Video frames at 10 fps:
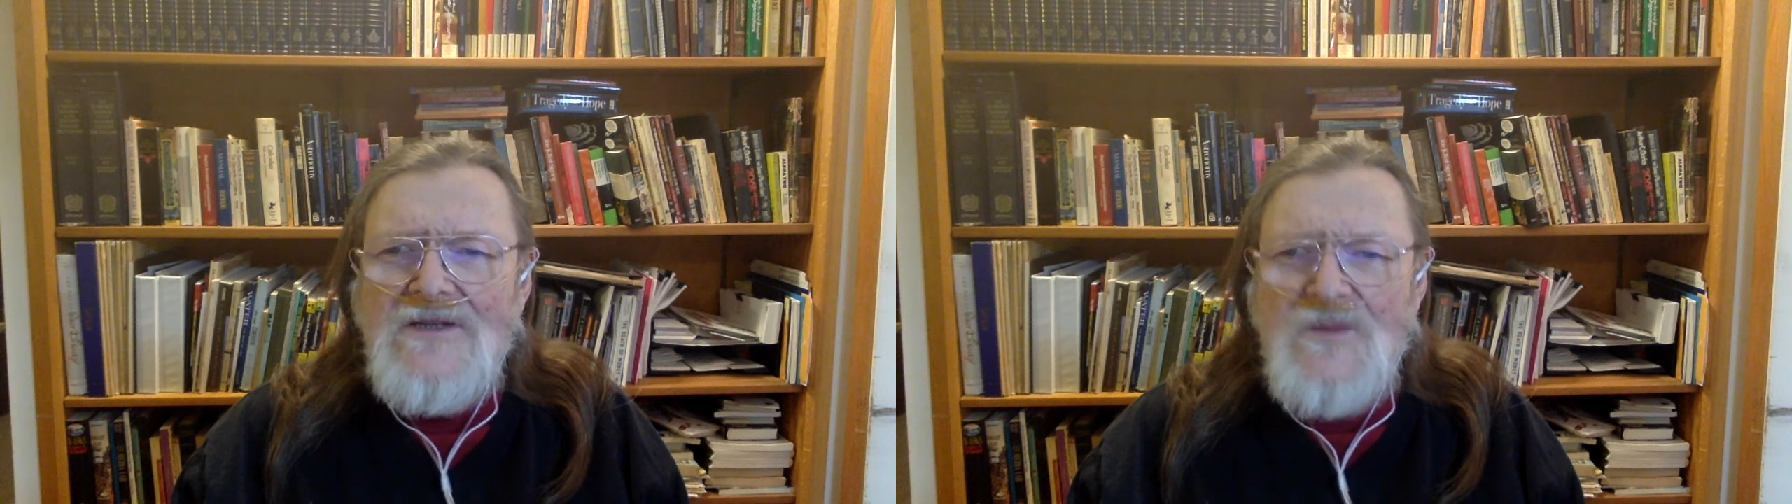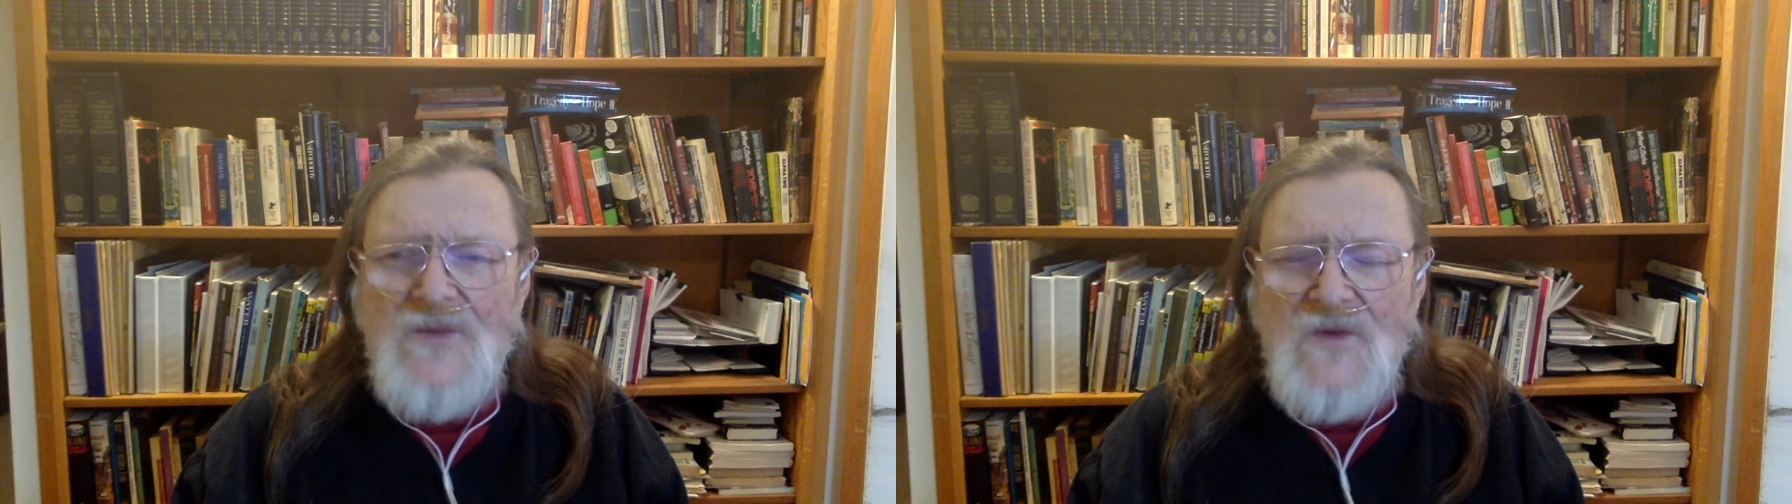
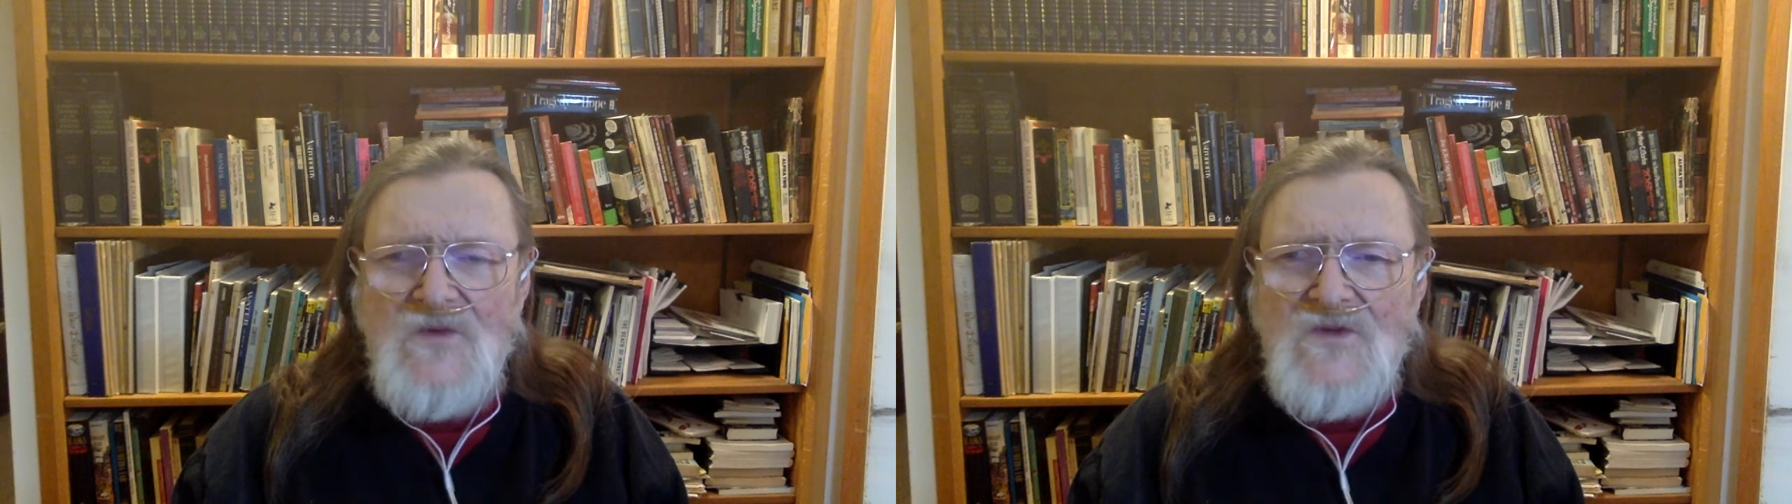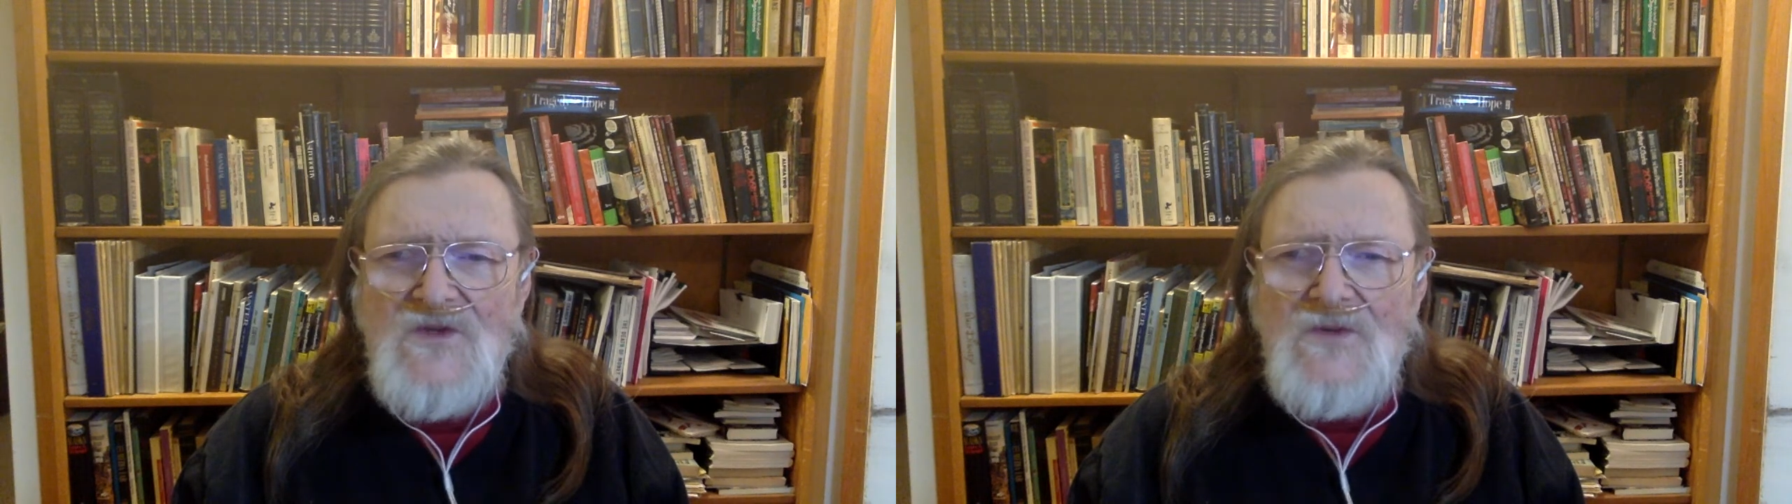as
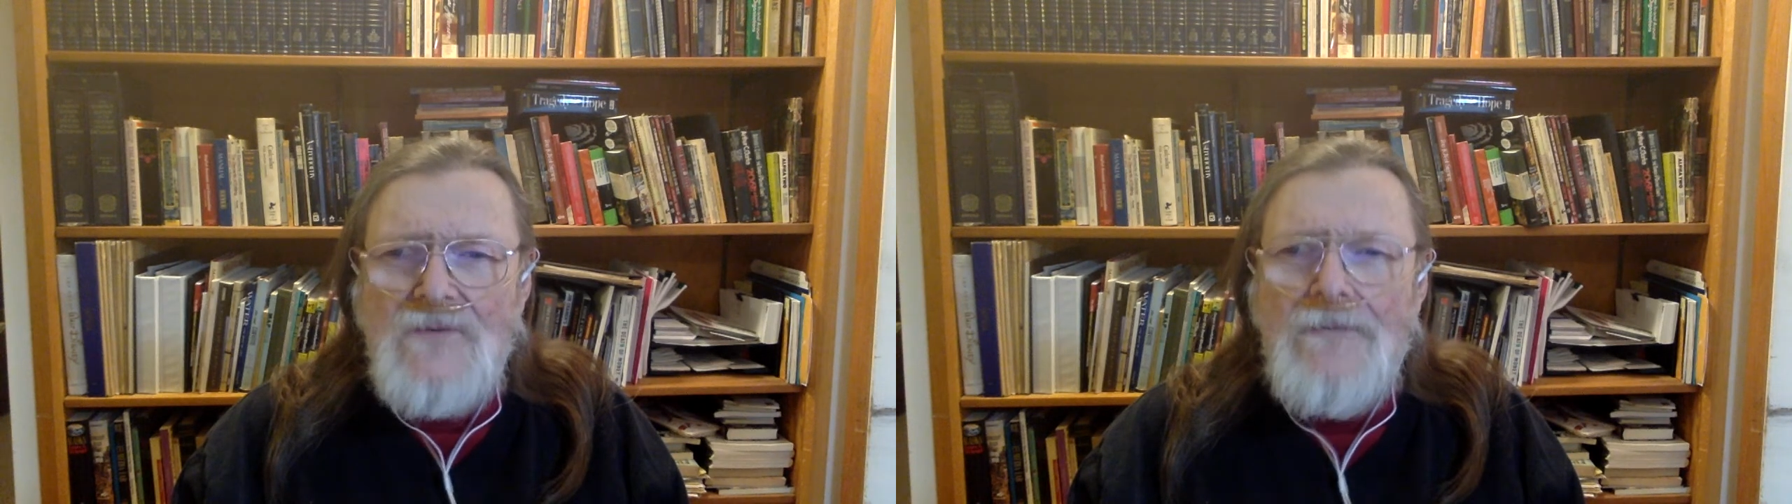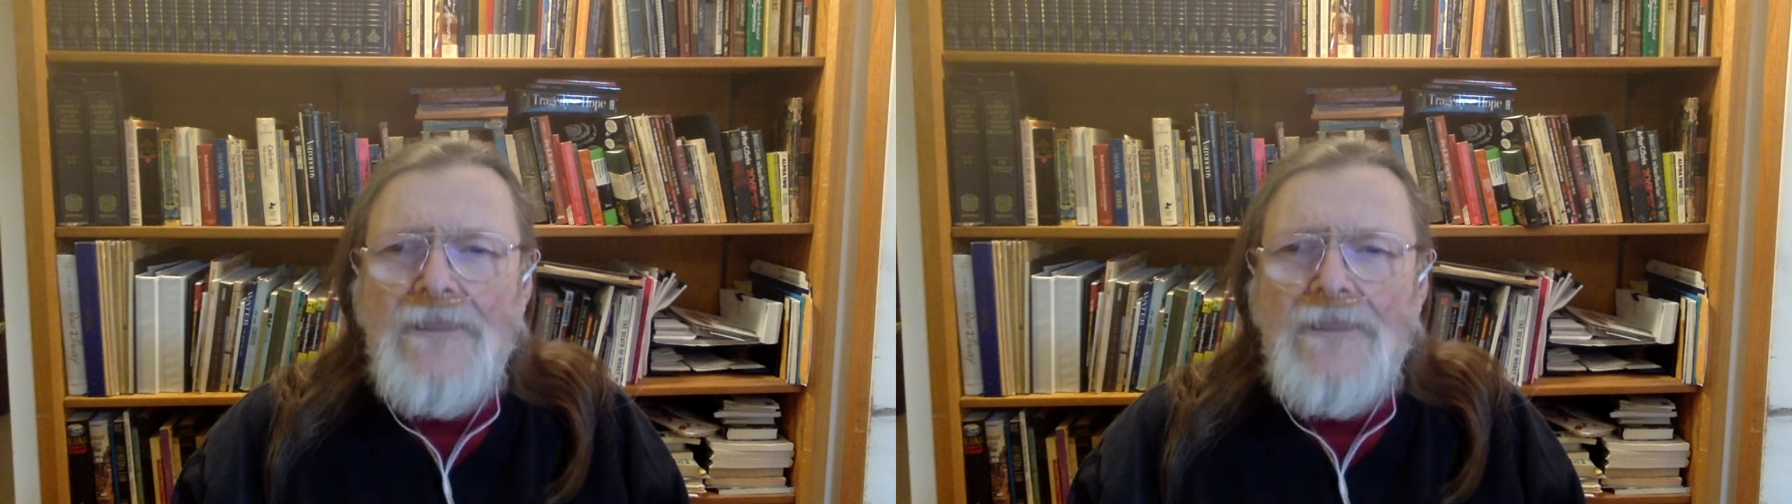opposed to